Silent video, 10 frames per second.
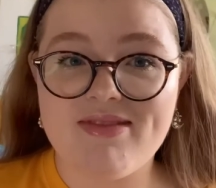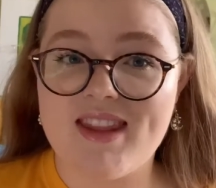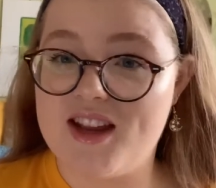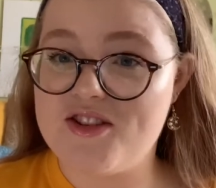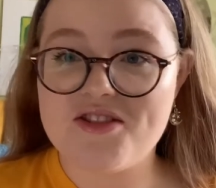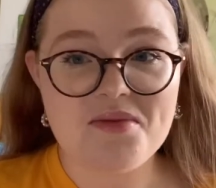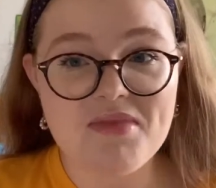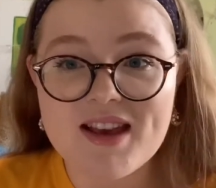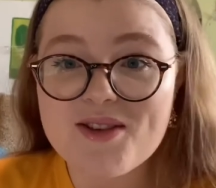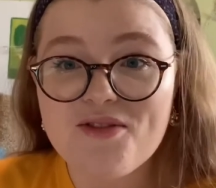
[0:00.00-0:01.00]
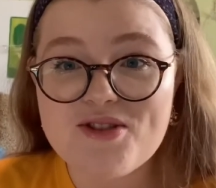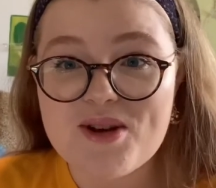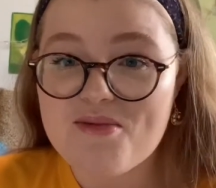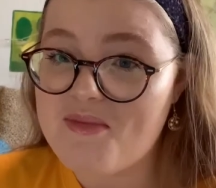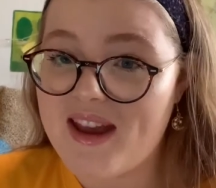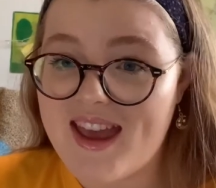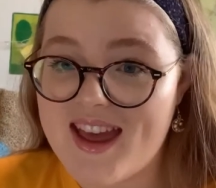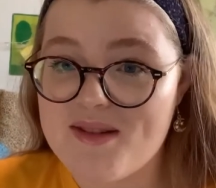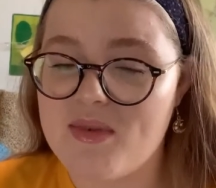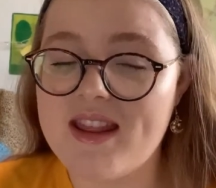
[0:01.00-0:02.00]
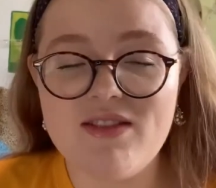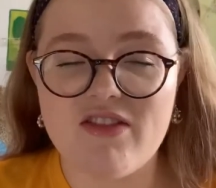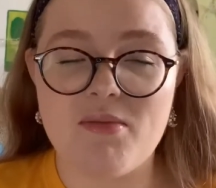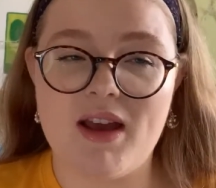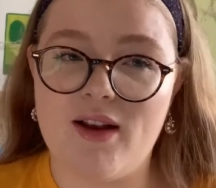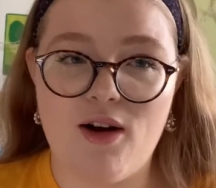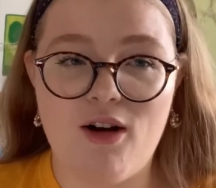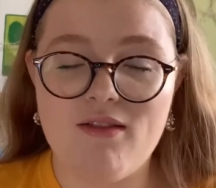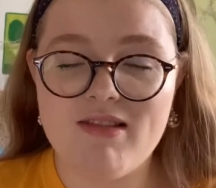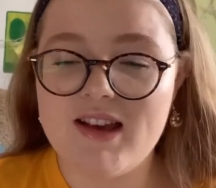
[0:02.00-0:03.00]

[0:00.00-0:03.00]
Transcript: they're just some things off the top of my head, but they've given me a lot,